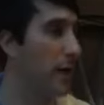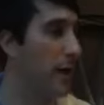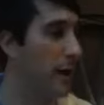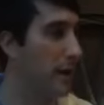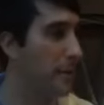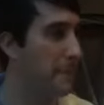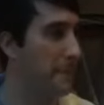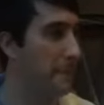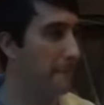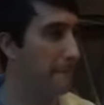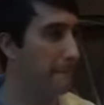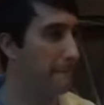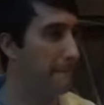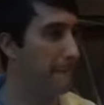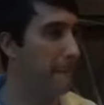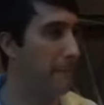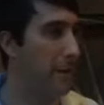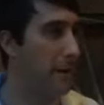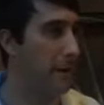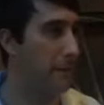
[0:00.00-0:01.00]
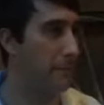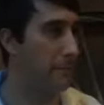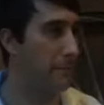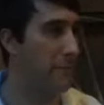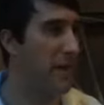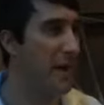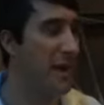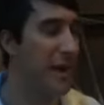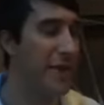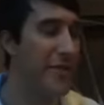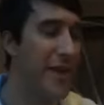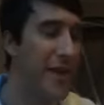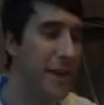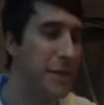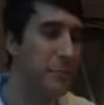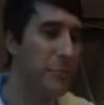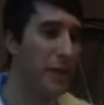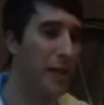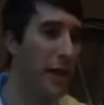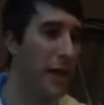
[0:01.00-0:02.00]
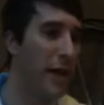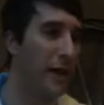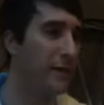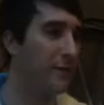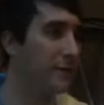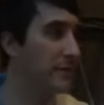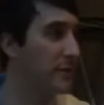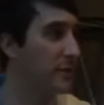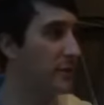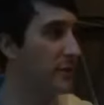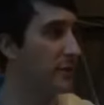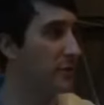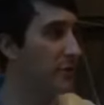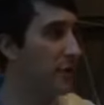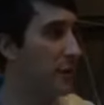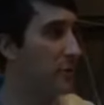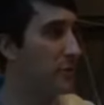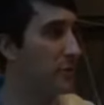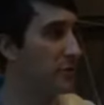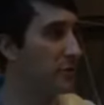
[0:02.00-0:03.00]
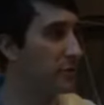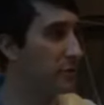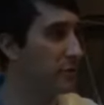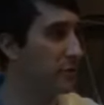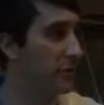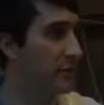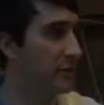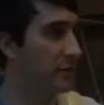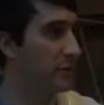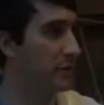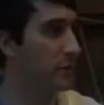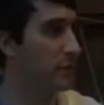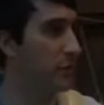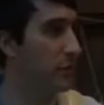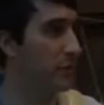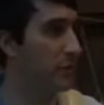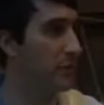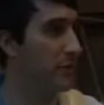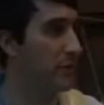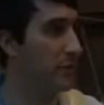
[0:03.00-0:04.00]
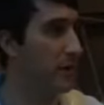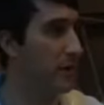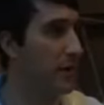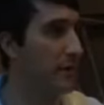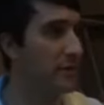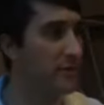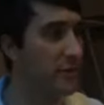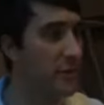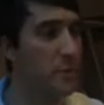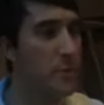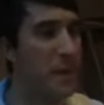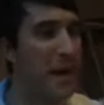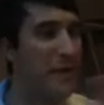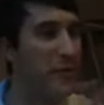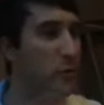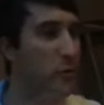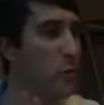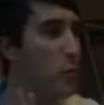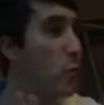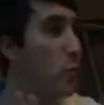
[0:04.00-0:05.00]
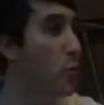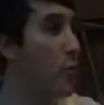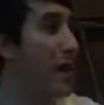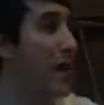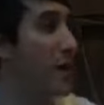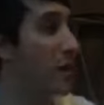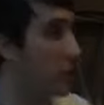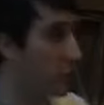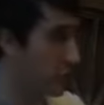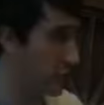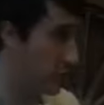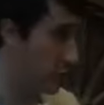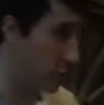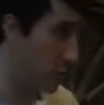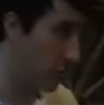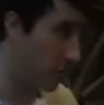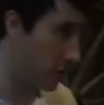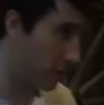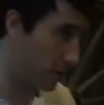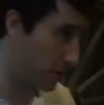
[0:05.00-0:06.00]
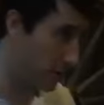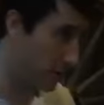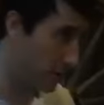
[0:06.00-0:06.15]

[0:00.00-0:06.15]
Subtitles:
Right. Like right. And that implies that there's opportunity if you'll open your eyes, no matter where you are.